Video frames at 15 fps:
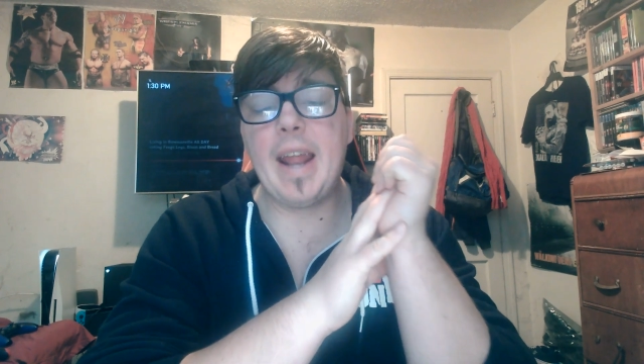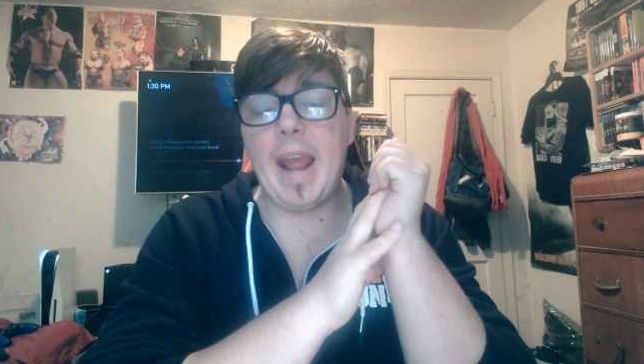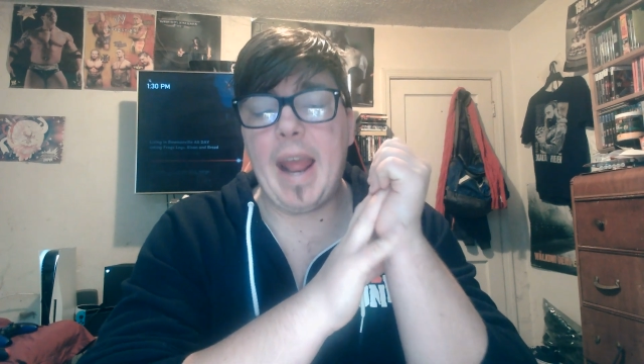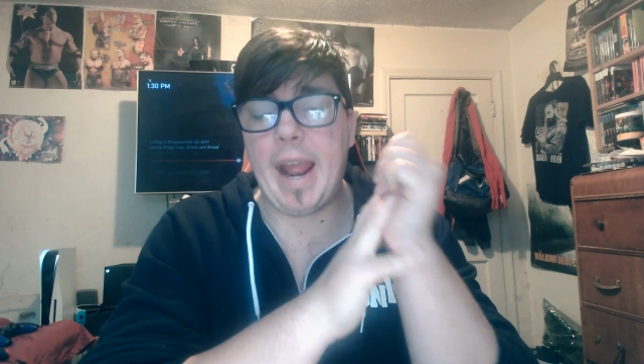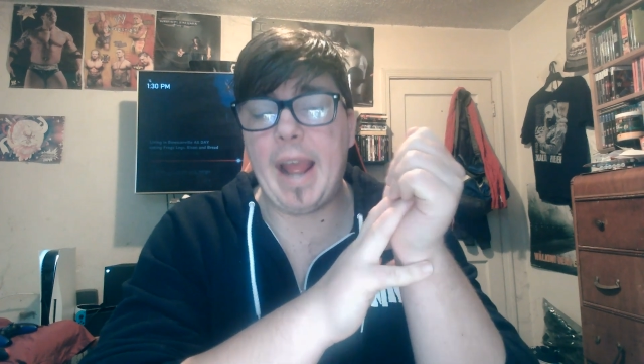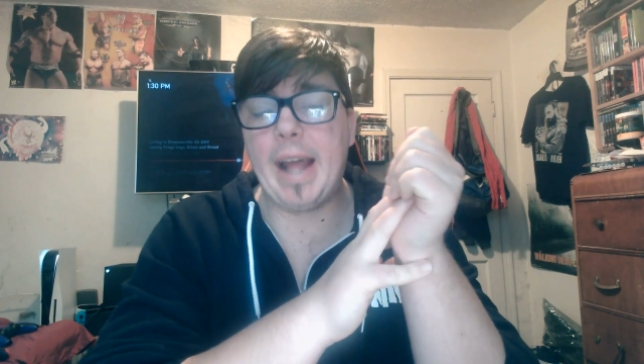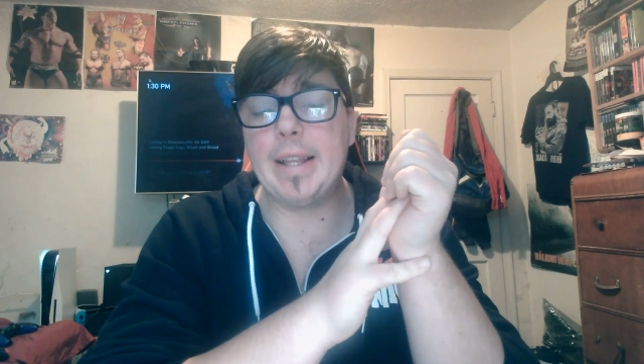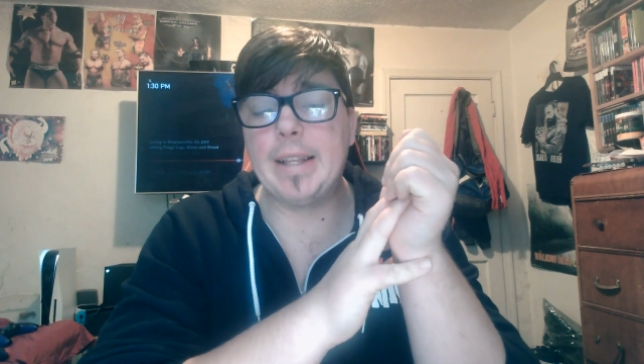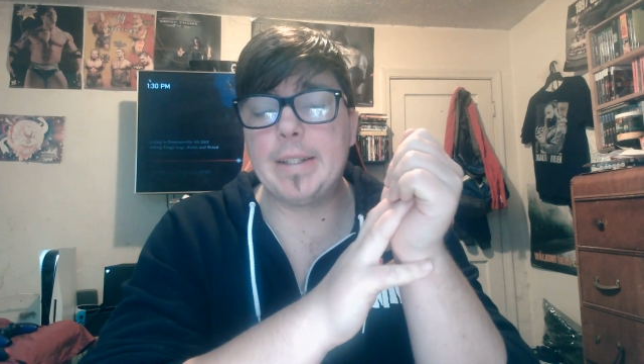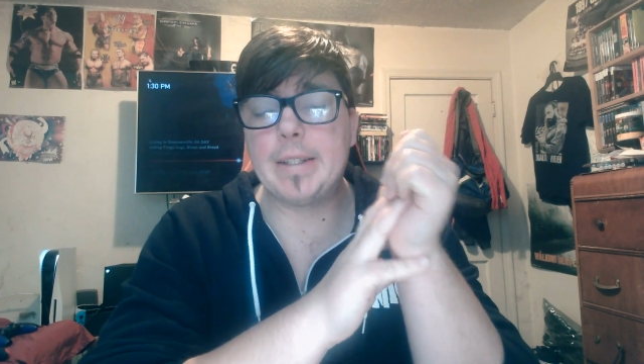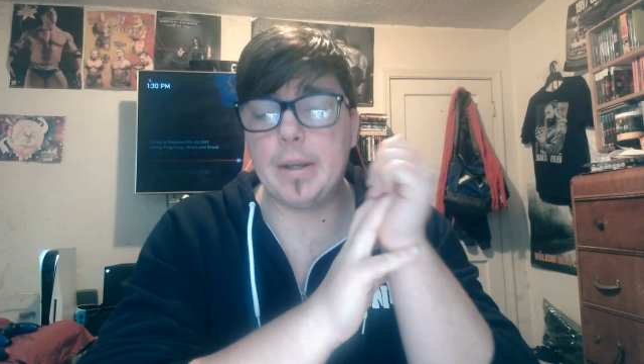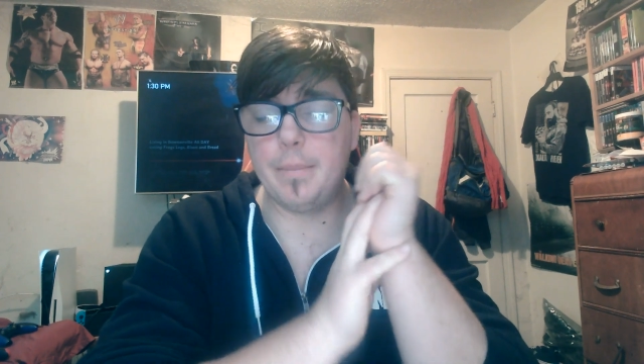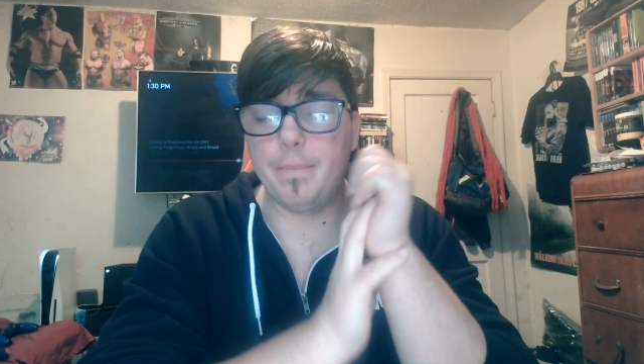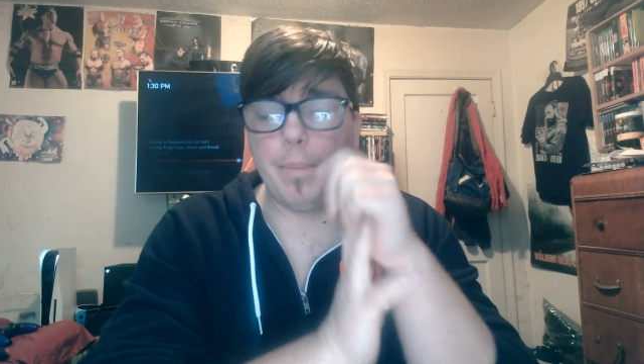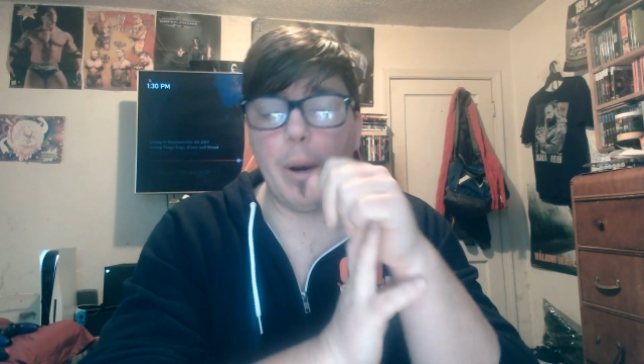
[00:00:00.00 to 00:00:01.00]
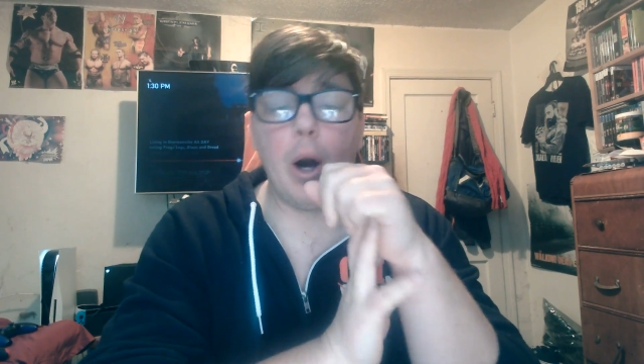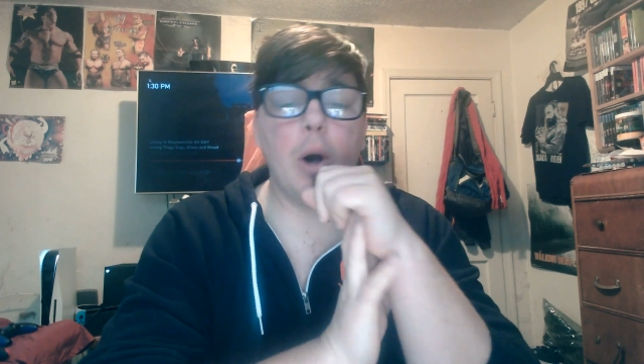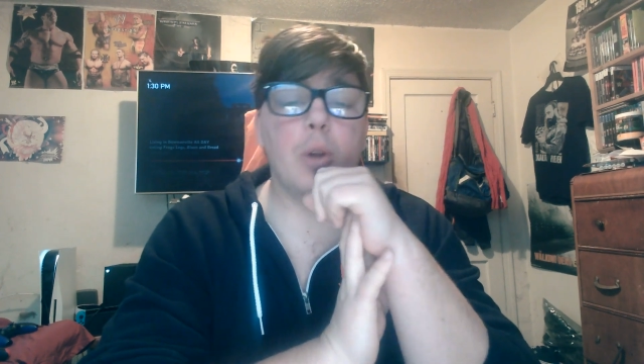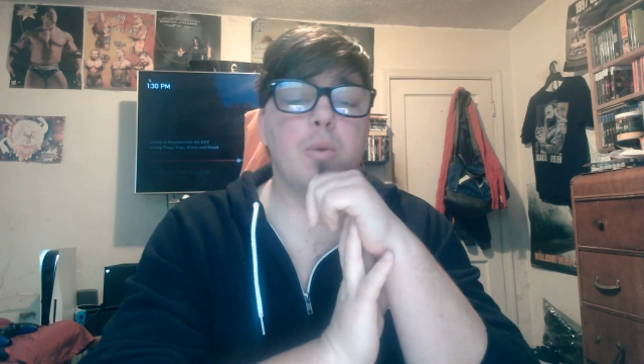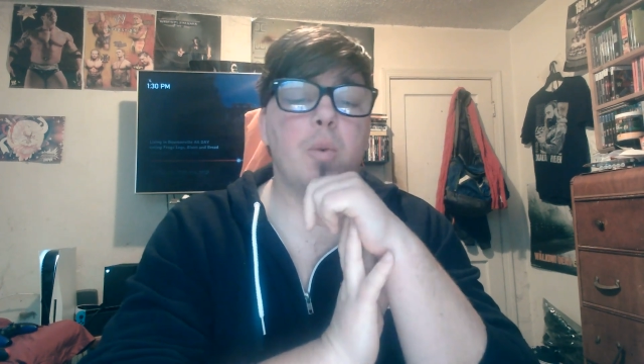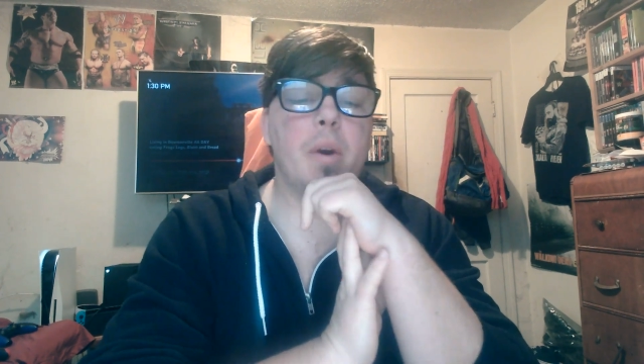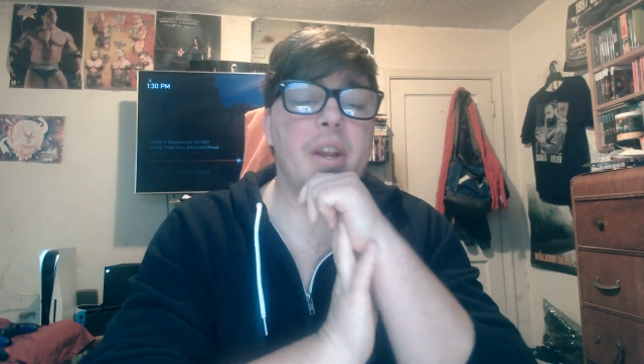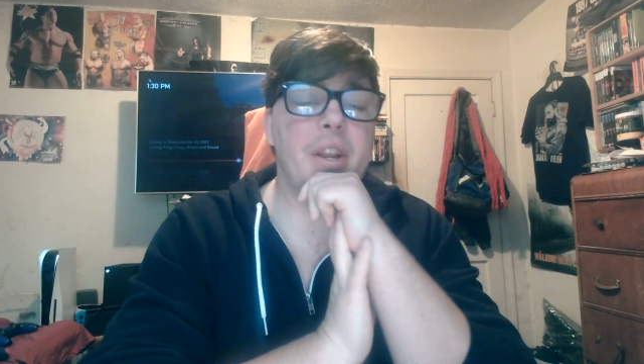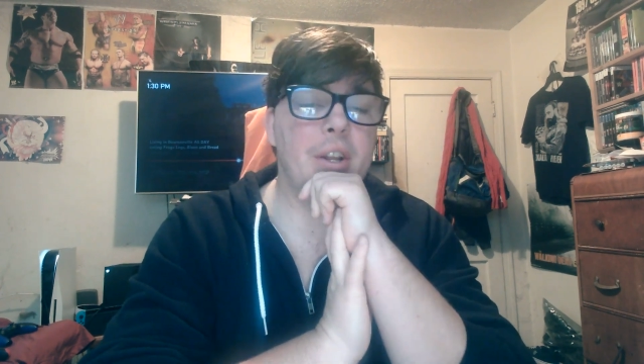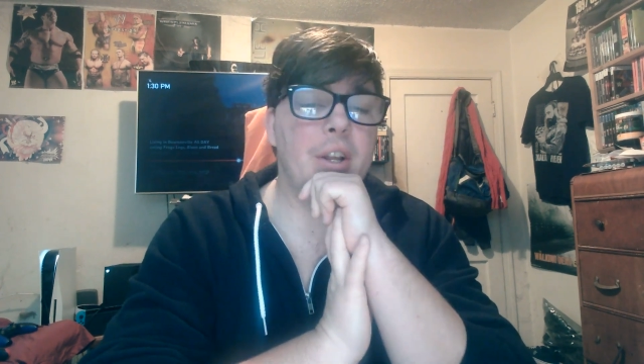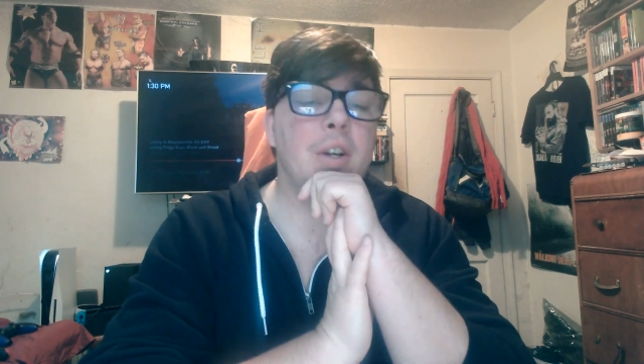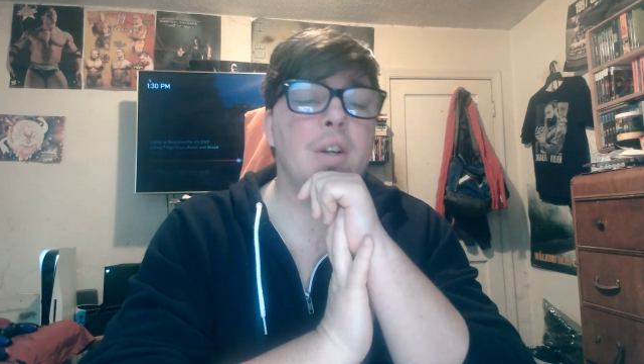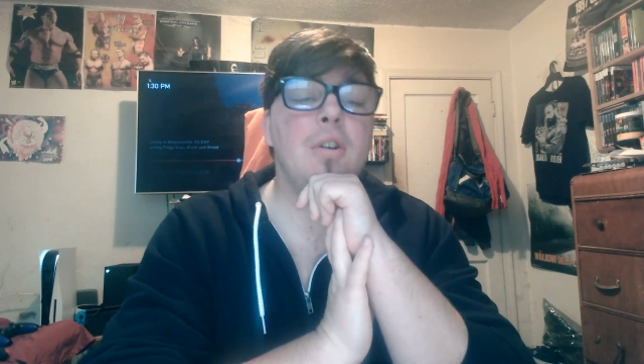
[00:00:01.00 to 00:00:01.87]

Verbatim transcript: Alec Baldwin